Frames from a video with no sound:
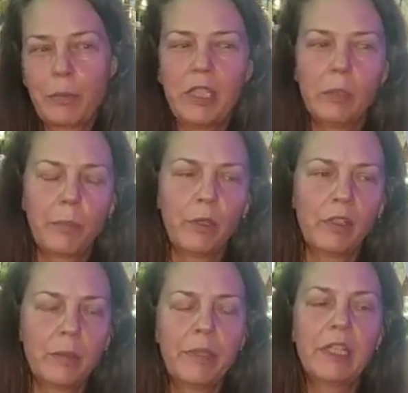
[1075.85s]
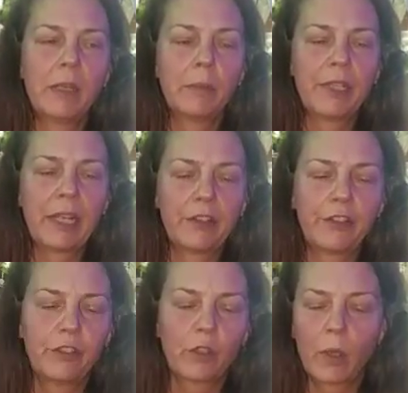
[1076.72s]
people and being able to
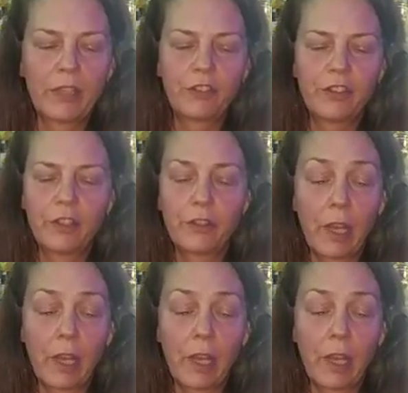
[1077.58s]
answer your questions.